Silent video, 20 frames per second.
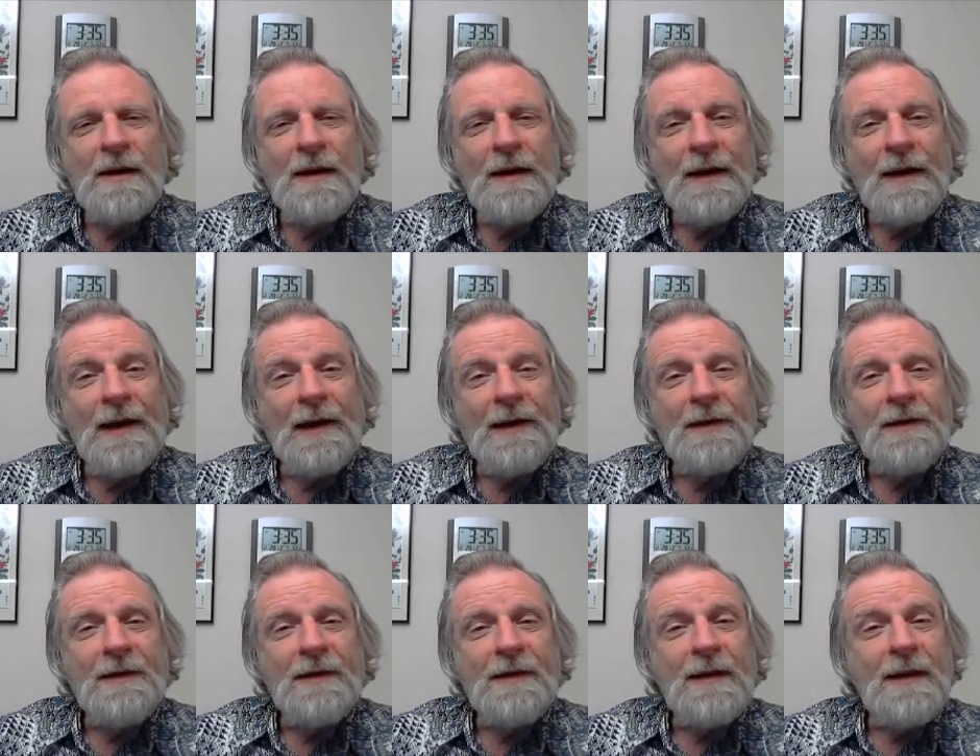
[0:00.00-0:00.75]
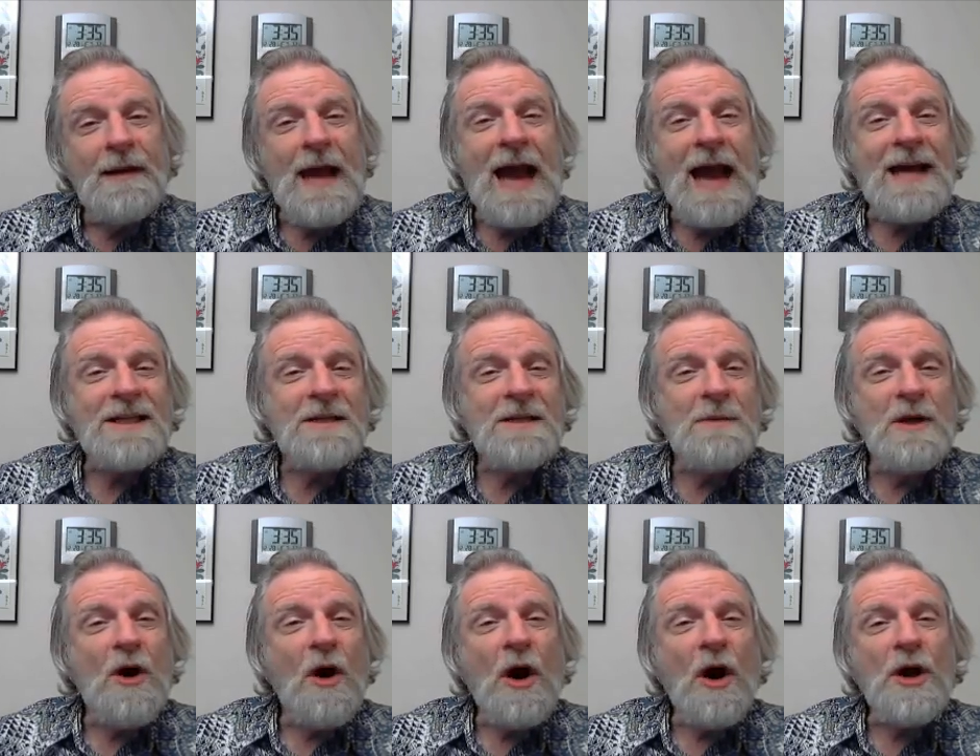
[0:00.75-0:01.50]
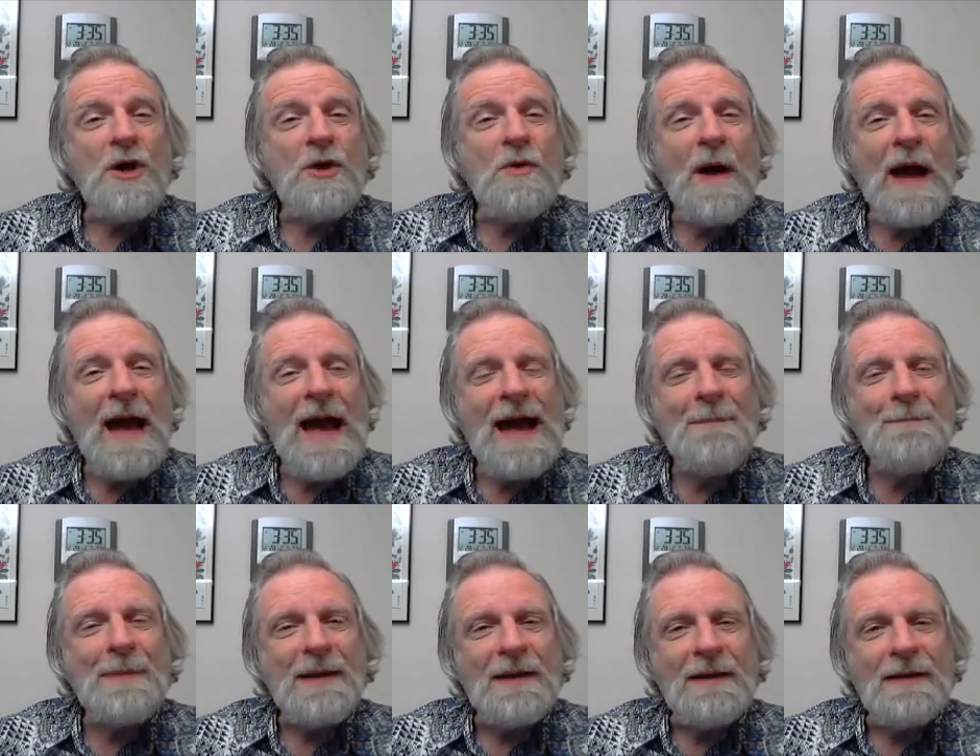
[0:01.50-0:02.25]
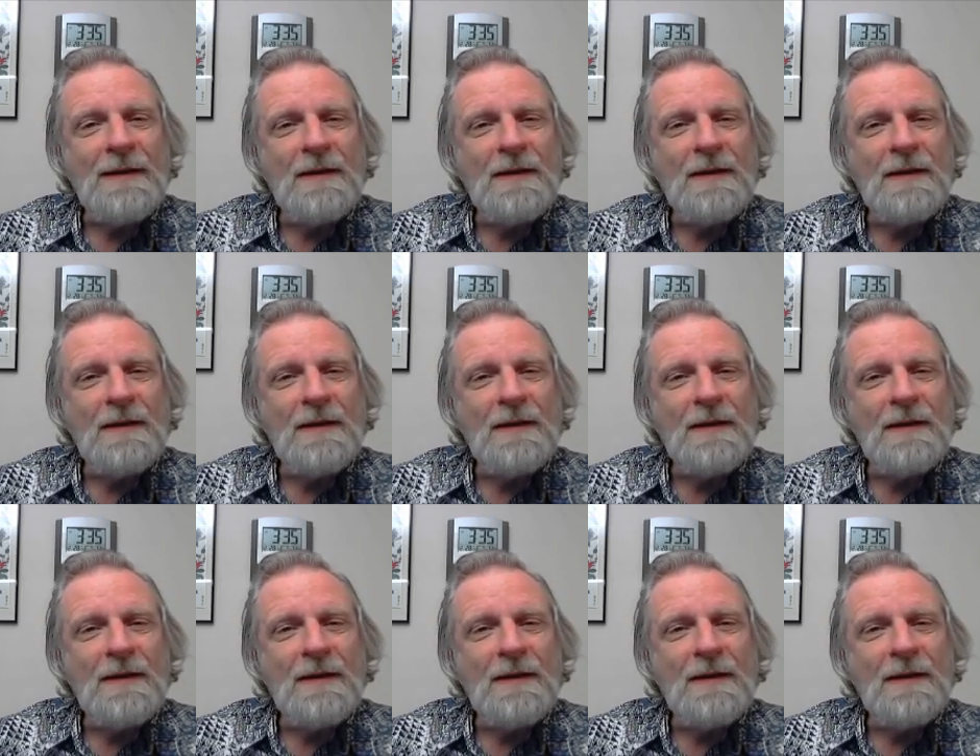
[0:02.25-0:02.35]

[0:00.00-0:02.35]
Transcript: And he asked me, "Are you happy?"